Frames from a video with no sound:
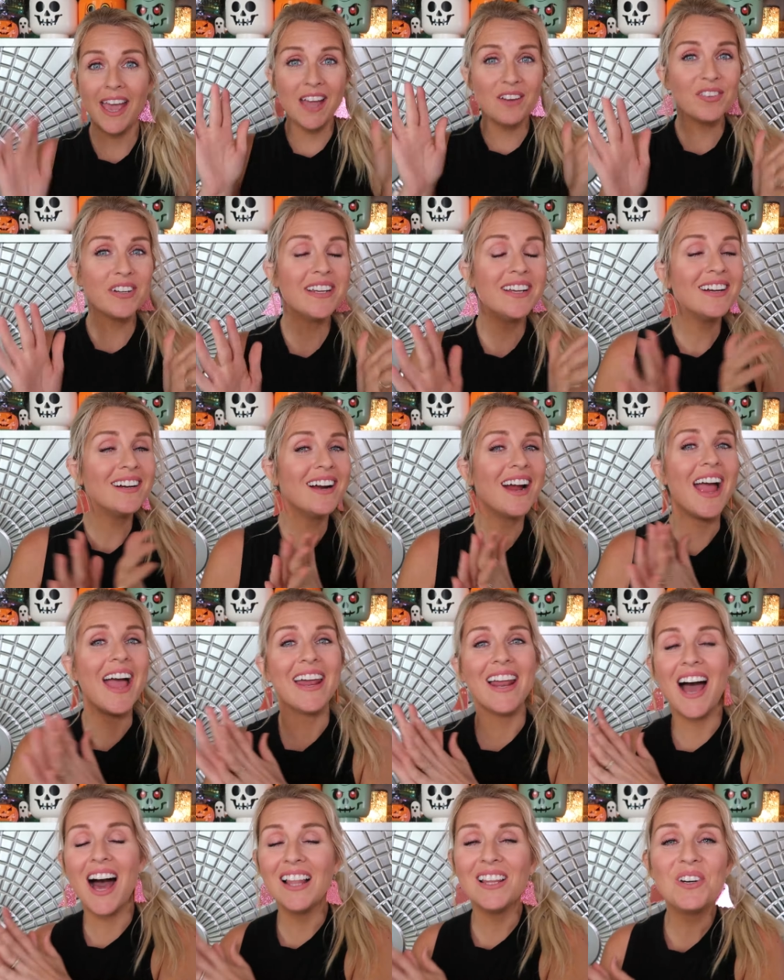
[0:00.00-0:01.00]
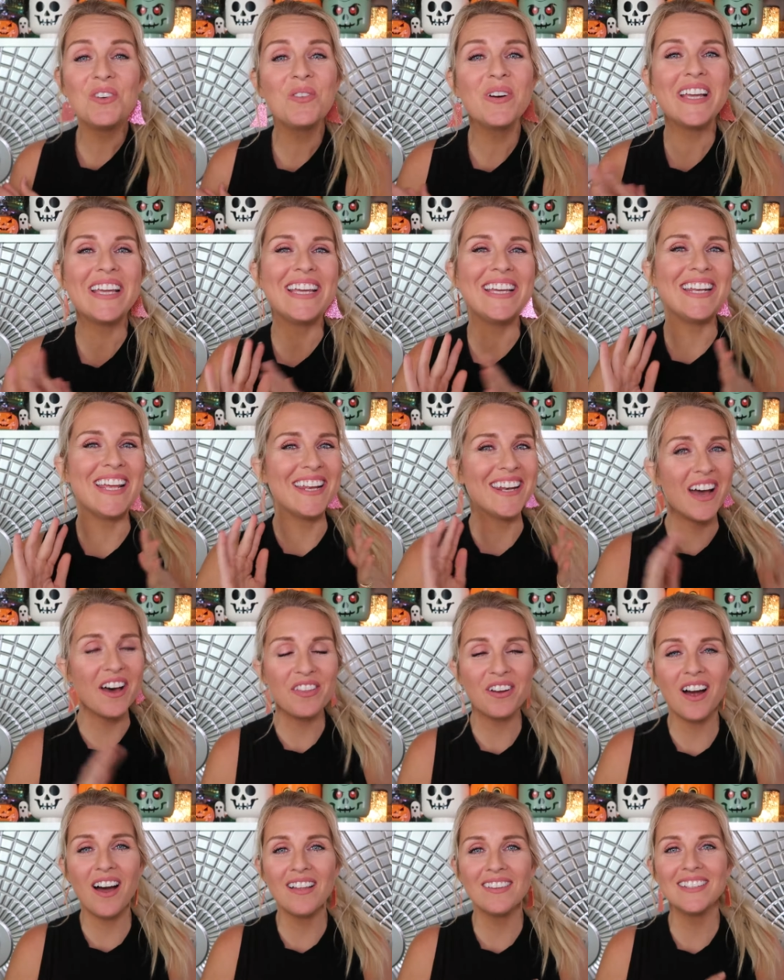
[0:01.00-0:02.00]
Every year at Halloween and
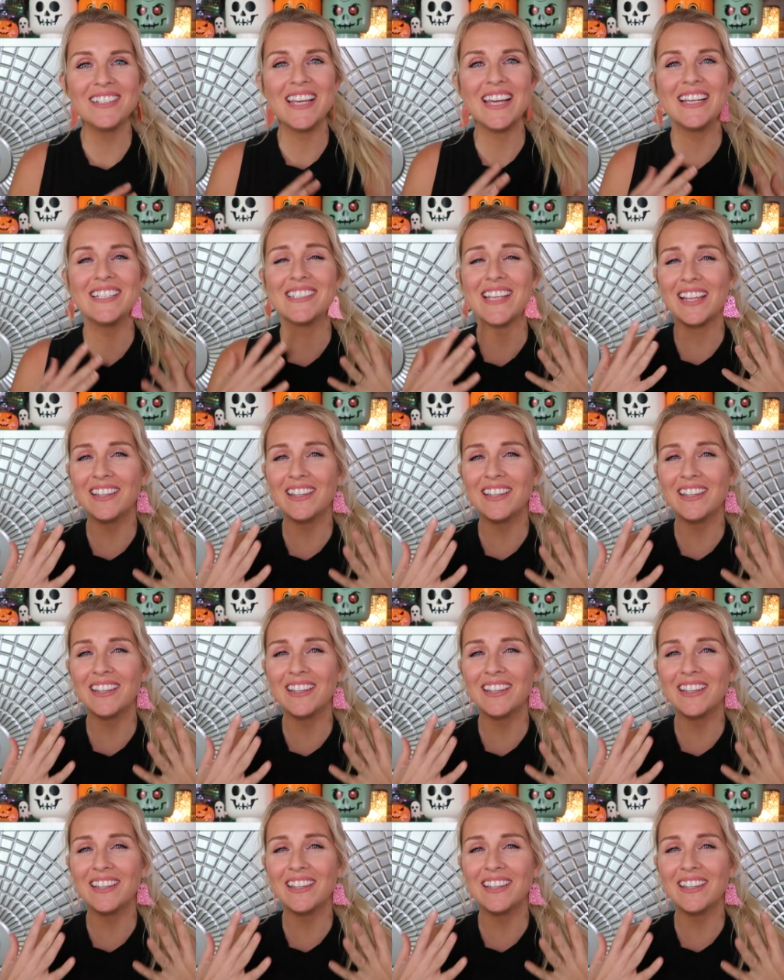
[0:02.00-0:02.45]
other holidays,